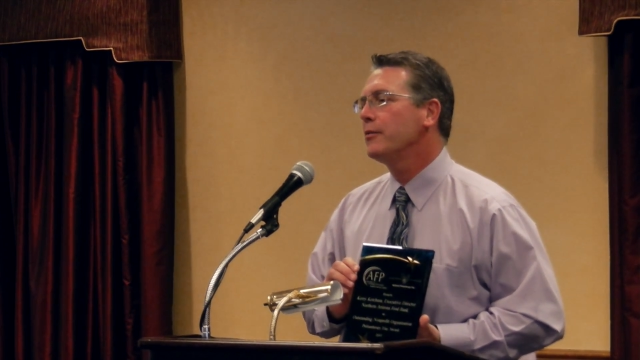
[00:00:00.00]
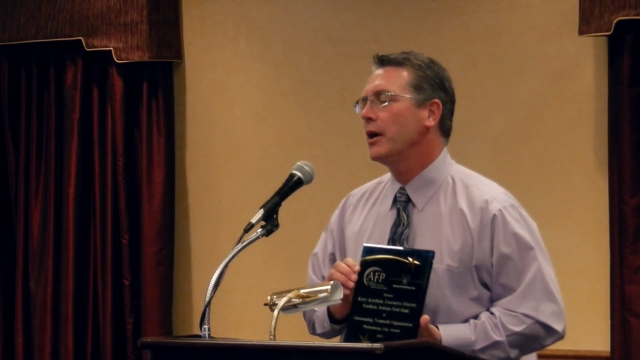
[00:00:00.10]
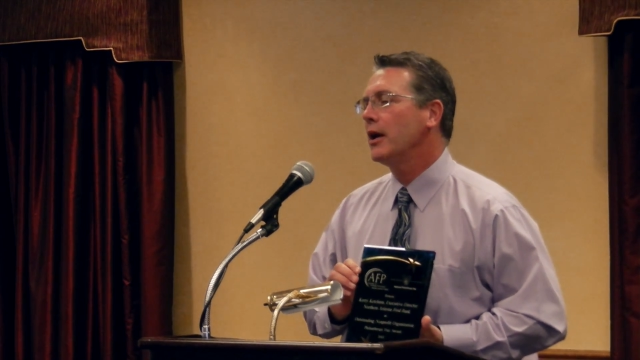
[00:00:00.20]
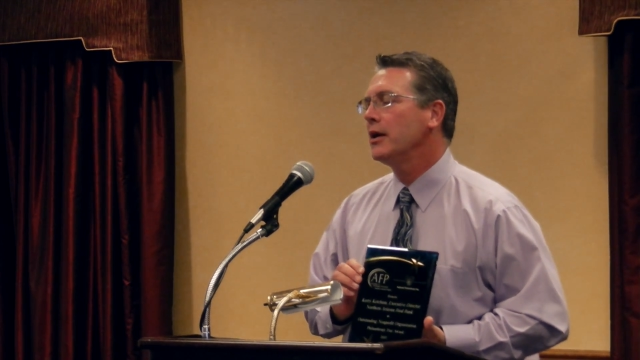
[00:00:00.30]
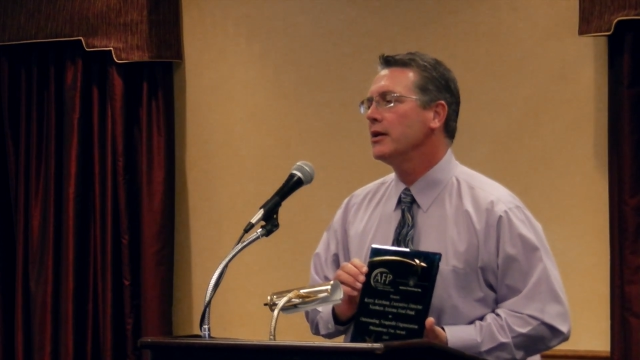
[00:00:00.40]

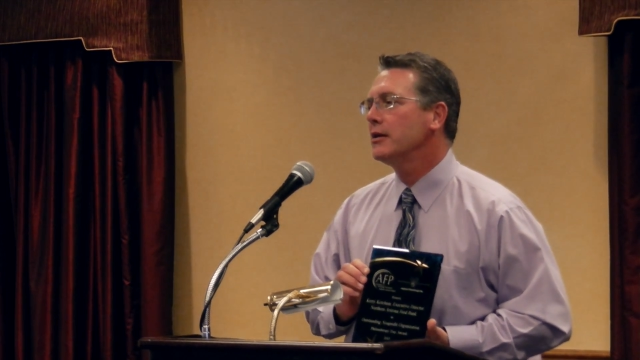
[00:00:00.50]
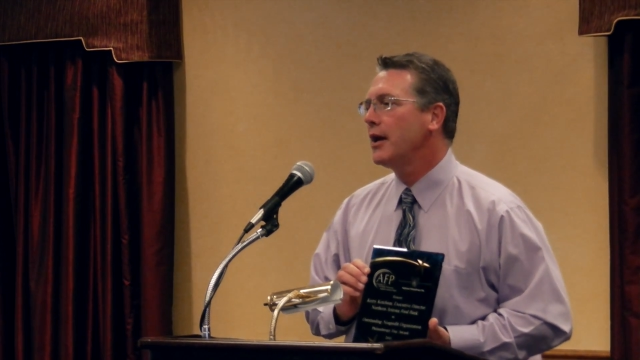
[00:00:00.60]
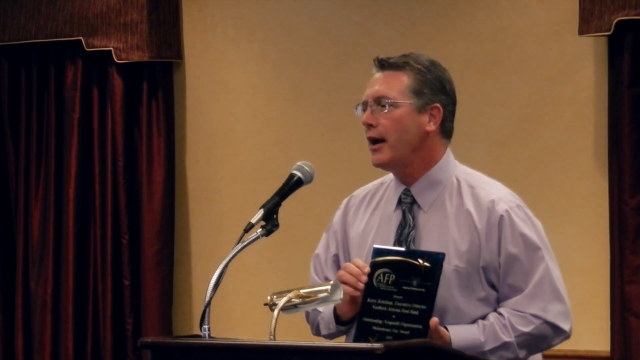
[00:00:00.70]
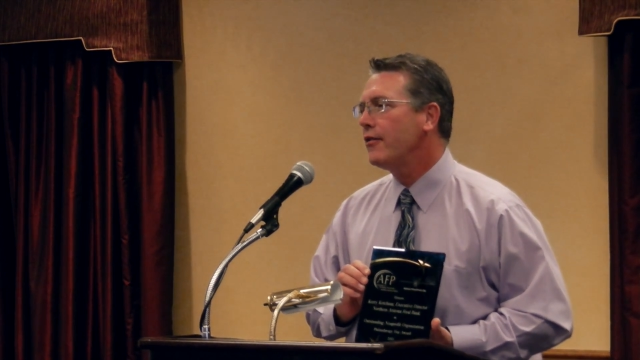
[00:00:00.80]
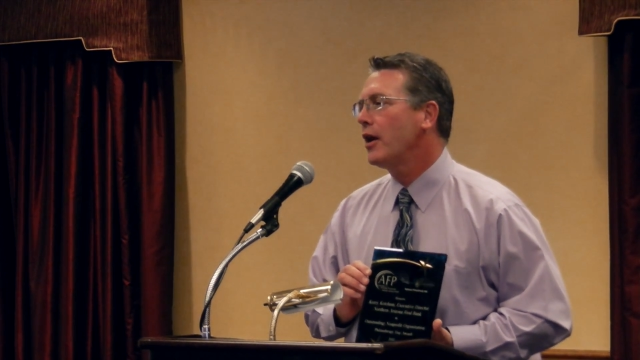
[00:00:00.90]
But to
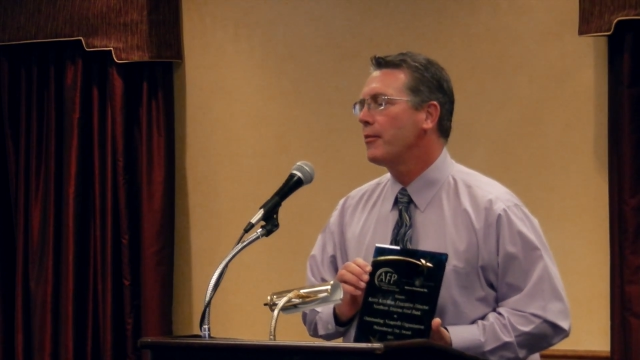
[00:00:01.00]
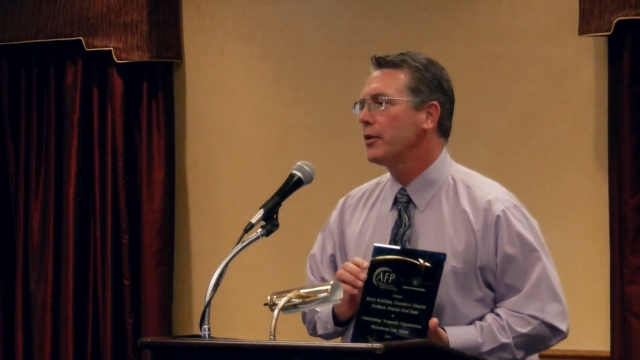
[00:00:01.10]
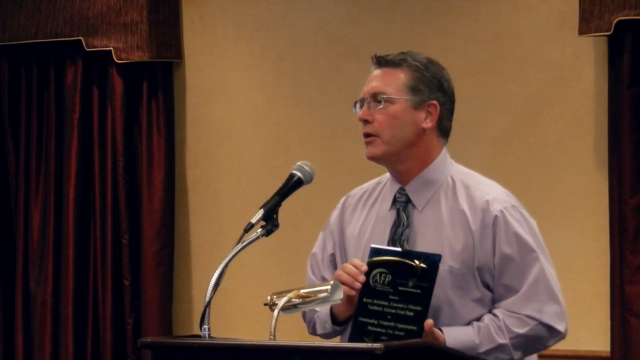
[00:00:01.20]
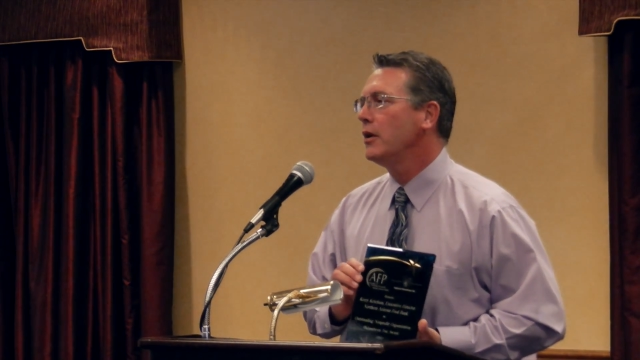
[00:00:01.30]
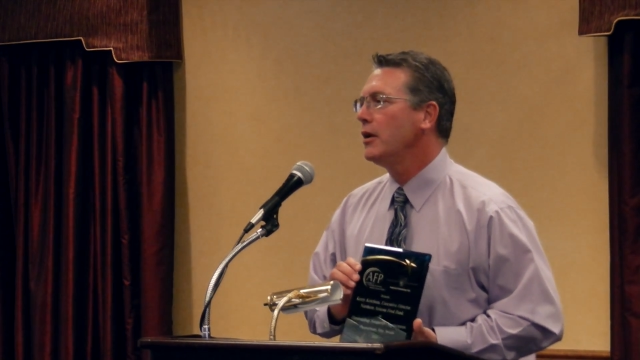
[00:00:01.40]
have an
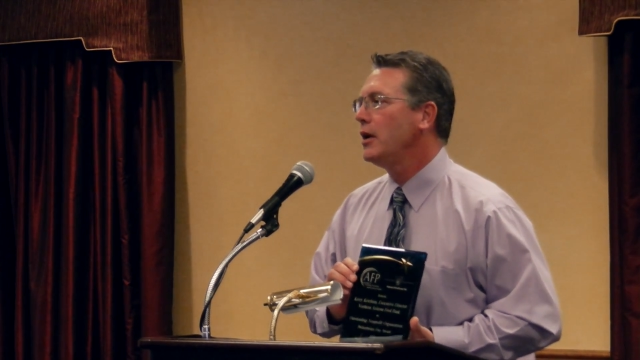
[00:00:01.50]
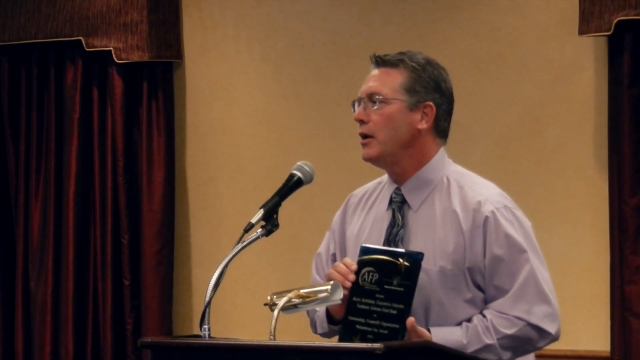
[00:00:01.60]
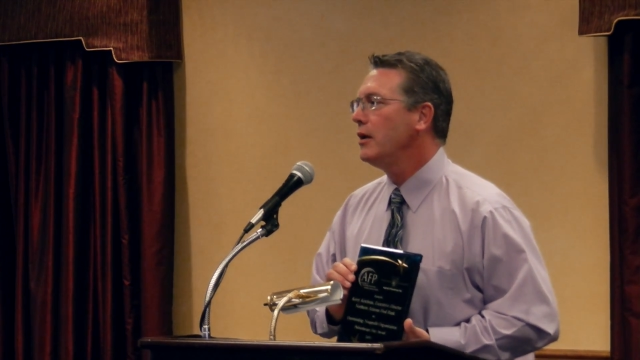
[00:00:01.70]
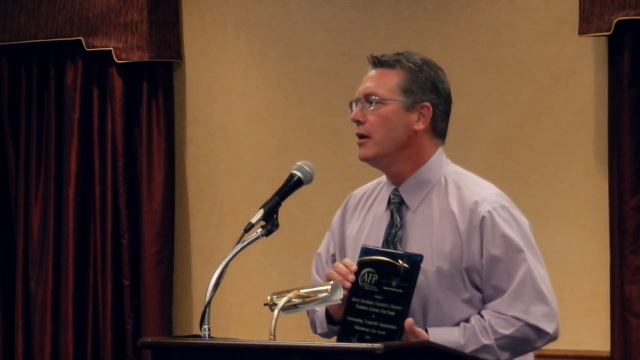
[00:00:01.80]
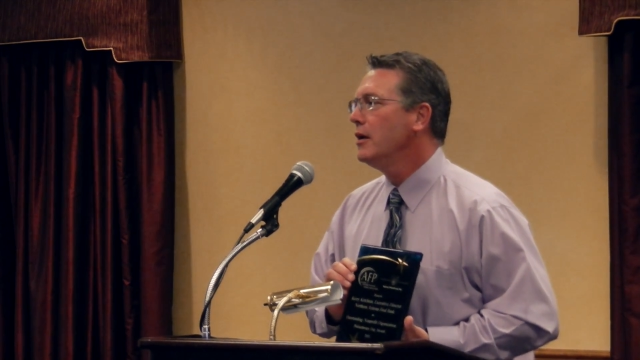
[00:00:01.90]

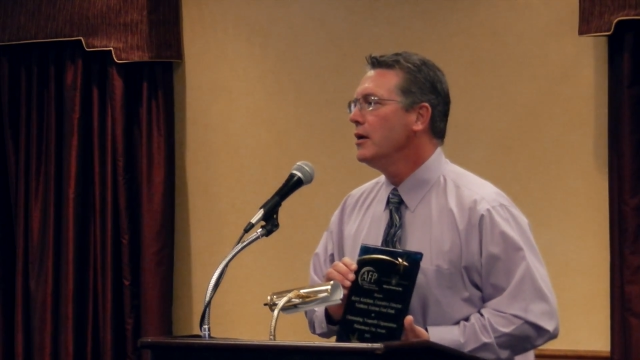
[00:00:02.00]
opportunity